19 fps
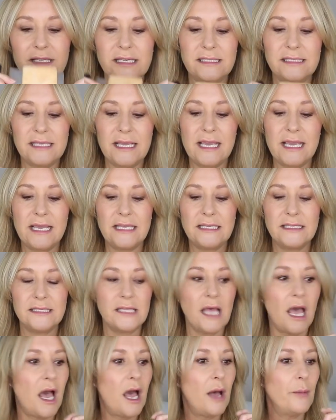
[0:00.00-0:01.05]
This is
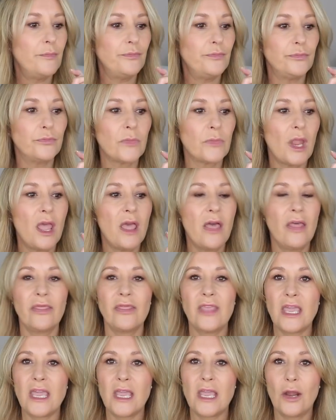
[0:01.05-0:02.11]

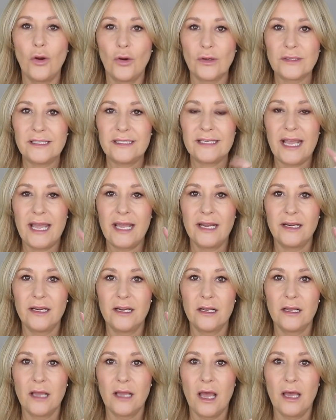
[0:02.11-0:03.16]
the
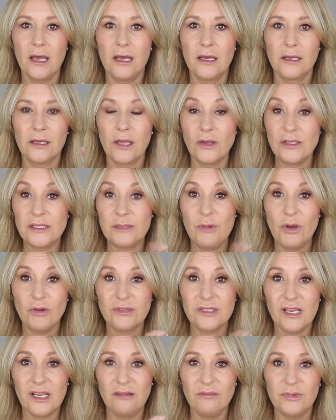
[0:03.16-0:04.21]
L'Occitane goat's
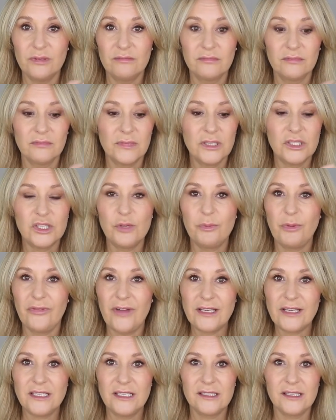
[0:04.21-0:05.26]
milk soap, the super
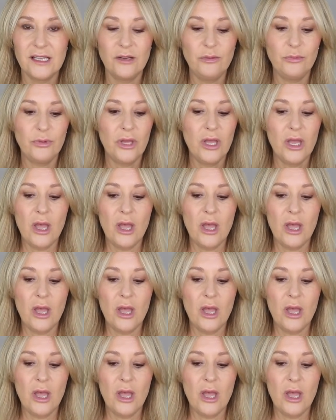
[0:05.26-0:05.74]
fatted soap,